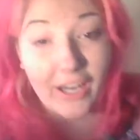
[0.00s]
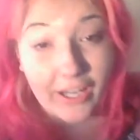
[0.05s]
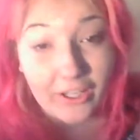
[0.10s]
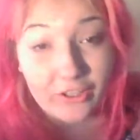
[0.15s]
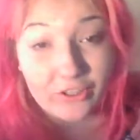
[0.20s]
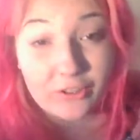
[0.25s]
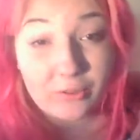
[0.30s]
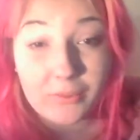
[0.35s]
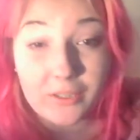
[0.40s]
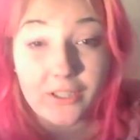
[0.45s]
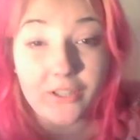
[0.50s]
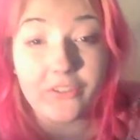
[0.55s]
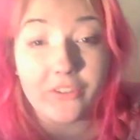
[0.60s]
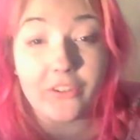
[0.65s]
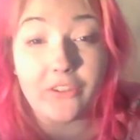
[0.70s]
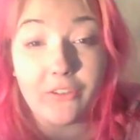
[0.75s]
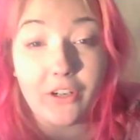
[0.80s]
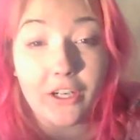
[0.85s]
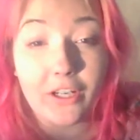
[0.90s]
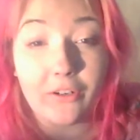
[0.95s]
actually, because
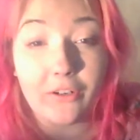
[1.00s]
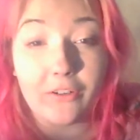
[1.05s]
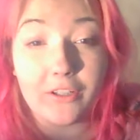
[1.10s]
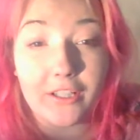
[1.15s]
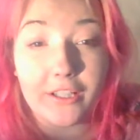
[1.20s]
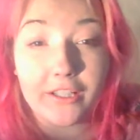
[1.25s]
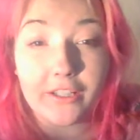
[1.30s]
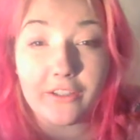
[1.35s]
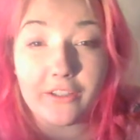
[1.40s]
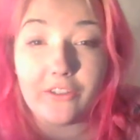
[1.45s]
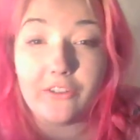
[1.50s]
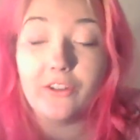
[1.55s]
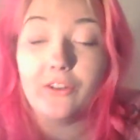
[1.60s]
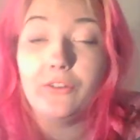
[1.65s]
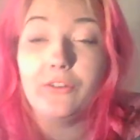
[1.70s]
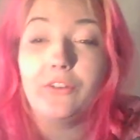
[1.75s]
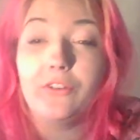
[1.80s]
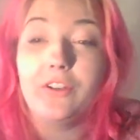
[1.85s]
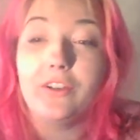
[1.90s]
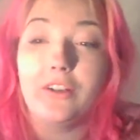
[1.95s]
it's fucking ridiculous. You
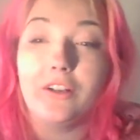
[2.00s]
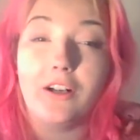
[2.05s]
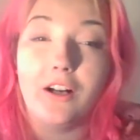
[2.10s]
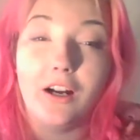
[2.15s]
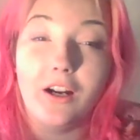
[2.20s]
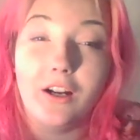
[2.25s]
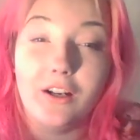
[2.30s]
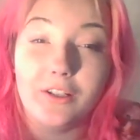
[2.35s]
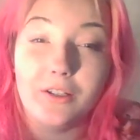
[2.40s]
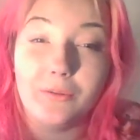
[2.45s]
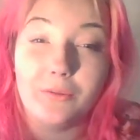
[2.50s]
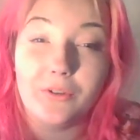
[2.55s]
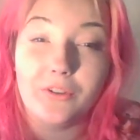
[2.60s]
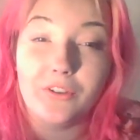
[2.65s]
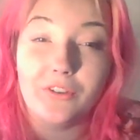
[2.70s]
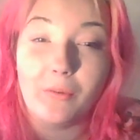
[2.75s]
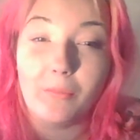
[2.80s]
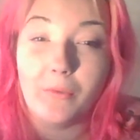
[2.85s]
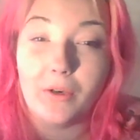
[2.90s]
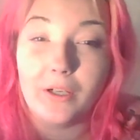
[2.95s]
don't sit there arguing with
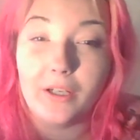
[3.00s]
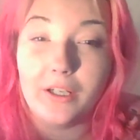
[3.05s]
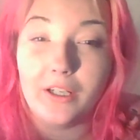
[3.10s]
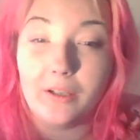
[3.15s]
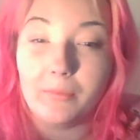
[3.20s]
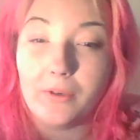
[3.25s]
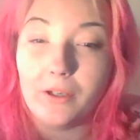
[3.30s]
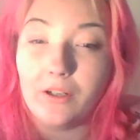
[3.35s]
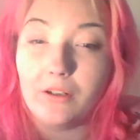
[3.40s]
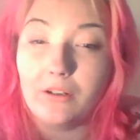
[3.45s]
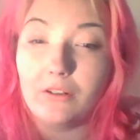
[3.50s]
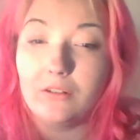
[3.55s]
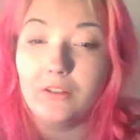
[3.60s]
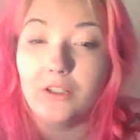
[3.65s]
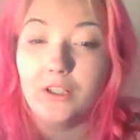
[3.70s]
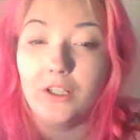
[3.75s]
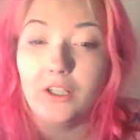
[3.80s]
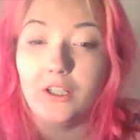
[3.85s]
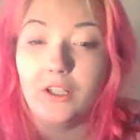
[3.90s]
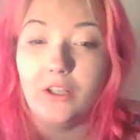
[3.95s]
somebody about
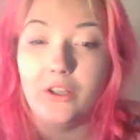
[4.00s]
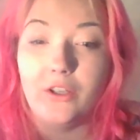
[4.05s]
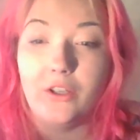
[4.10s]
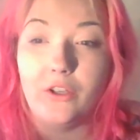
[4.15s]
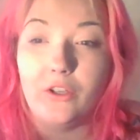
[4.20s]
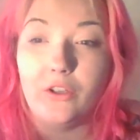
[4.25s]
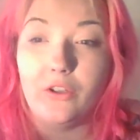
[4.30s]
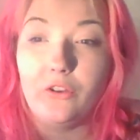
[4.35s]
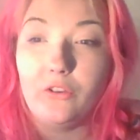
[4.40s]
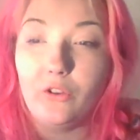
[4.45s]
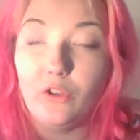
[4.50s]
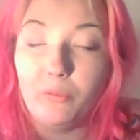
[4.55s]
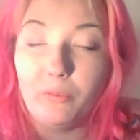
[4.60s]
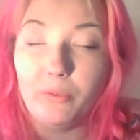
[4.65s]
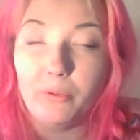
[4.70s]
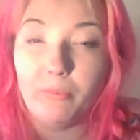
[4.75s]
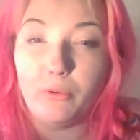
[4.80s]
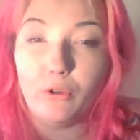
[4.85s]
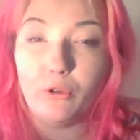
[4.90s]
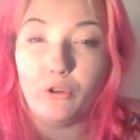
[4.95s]

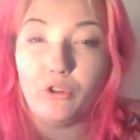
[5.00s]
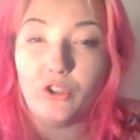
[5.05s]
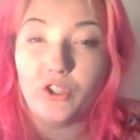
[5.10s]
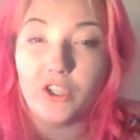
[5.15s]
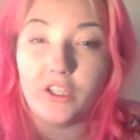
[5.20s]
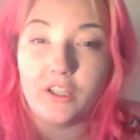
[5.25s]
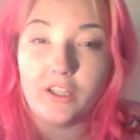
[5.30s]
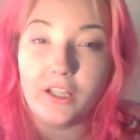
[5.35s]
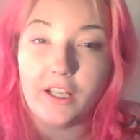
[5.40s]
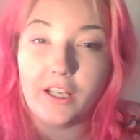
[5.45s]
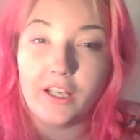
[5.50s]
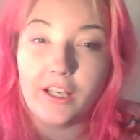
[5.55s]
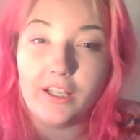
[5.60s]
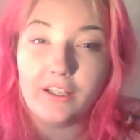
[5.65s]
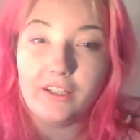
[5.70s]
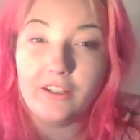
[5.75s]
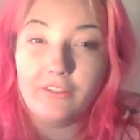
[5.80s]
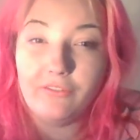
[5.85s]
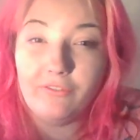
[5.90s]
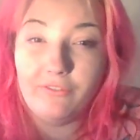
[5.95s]
stupid bullshit that
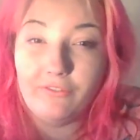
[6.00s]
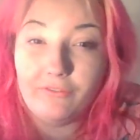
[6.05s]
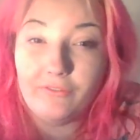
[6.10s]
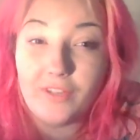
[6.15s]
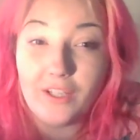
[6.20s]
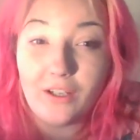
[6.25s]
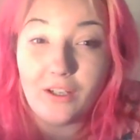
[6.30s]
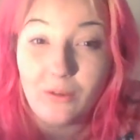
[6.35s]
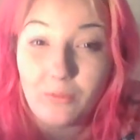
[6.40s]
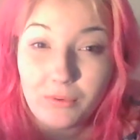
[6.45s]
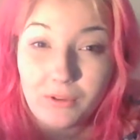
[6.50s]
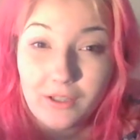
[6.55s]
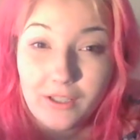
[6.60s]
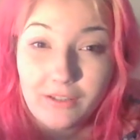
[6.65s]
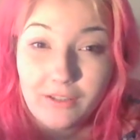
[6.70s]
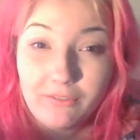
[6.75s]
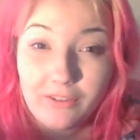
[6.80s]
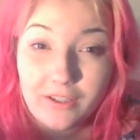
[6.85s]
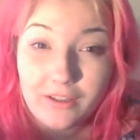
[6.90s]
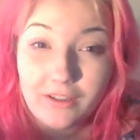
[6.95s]
if they don't
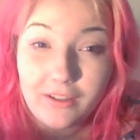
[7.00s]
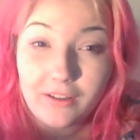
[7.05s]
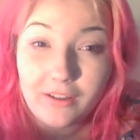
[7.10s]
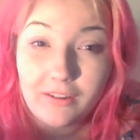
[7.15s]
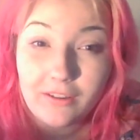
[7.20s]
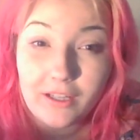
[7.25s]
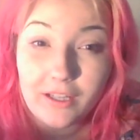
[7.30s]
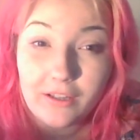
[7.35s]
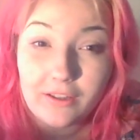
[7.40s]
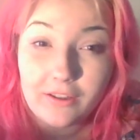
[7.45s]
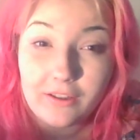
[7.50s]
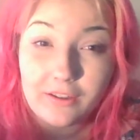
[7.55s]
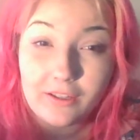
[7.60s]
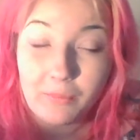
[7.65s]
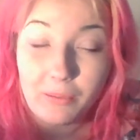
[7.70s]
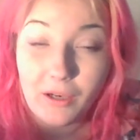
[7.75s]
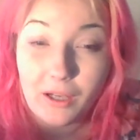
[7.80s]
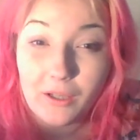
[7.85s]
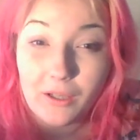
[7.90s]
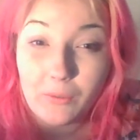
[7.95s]
believe it, they
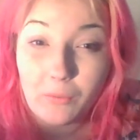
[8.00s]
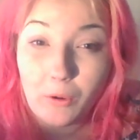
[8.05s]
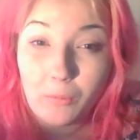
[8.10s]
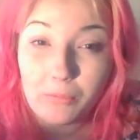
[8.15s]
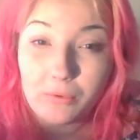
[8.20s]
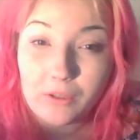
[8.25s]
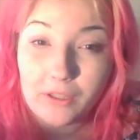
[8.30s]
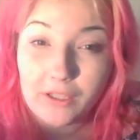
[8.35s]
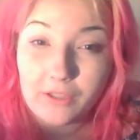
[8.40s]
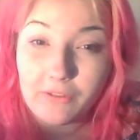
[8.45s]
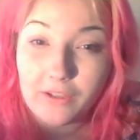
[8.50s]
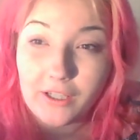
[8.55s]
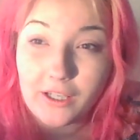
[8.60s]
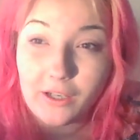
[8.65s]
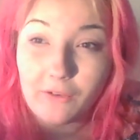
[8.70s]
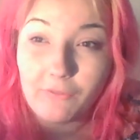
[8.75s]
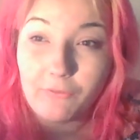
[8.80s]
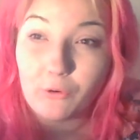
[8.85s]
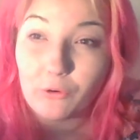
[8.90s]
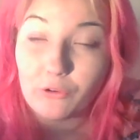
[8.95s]
probably won't believe it. You
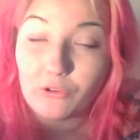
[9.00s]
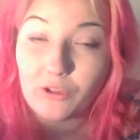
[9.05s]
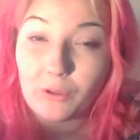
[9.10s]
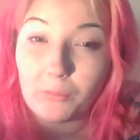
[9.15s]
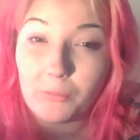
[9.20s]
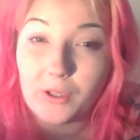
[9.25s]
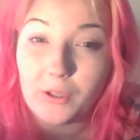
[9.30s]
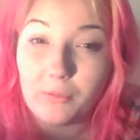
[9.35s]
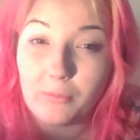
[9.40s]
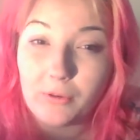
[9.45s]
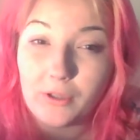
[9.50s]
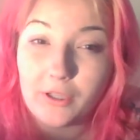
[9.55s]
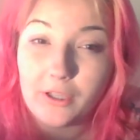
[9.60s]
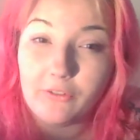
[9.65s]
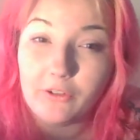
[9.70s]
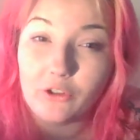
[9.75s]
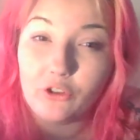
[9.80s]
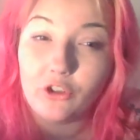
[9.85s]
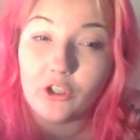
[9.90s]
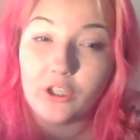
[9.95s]
can't force somebody to believe
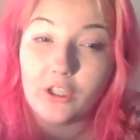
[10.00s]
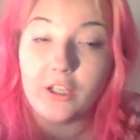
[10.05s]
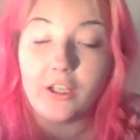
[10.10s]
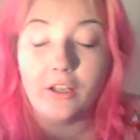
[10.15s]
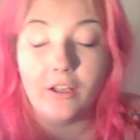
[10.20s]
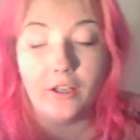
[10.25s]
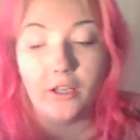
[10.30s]
in shit.